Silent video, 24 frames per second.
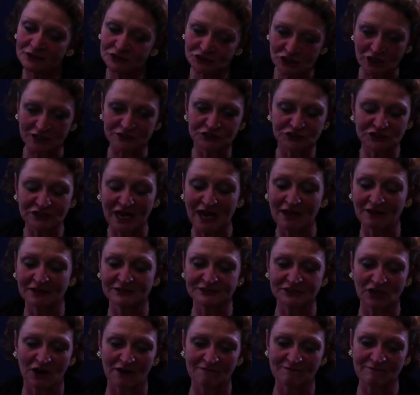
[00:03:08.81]
Judge
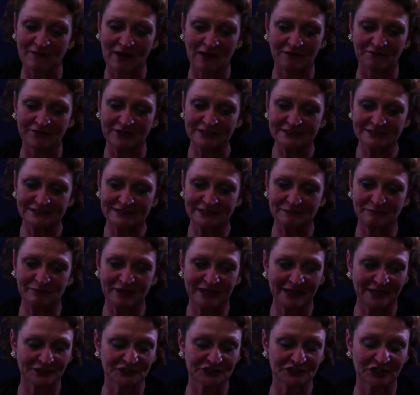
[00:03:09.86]
Salazar found that
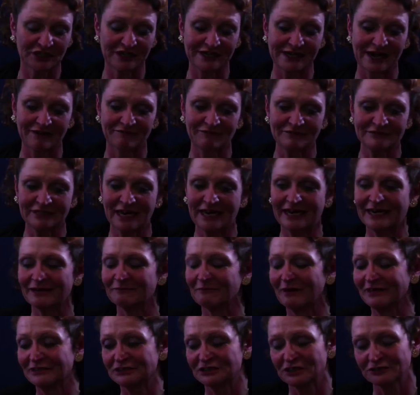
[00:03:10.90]
CPS should have never
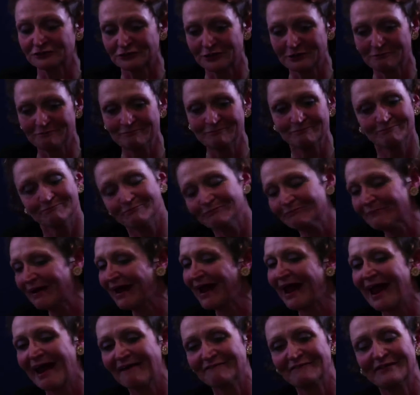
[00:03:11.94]
taken my children.
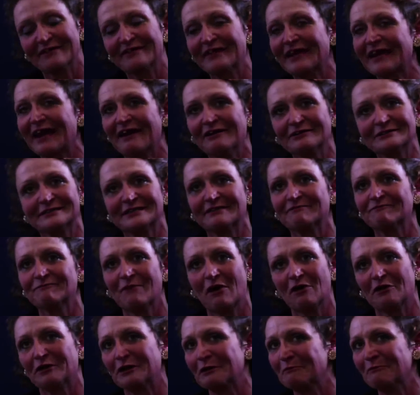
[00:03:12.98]
Everything else had
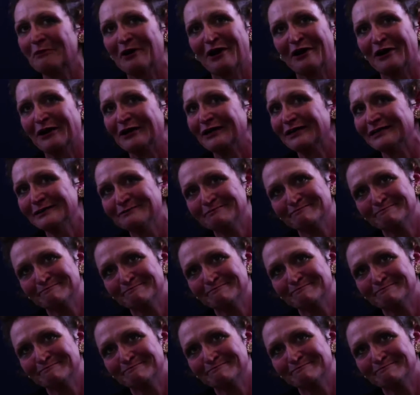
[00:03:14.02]
fallen apart.